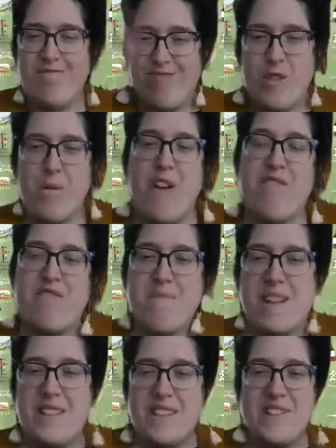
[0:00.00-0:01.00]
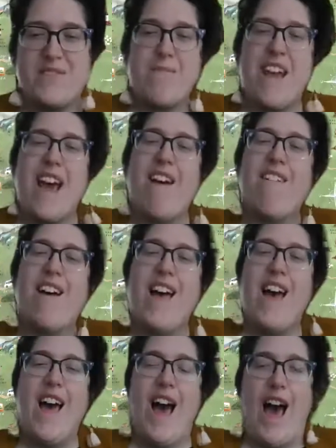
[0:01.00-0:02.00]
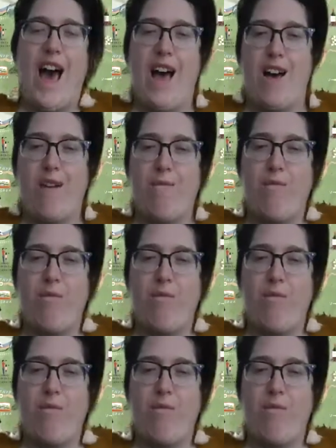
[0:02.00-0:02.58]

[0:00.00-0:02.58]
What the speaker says: 12 months from now.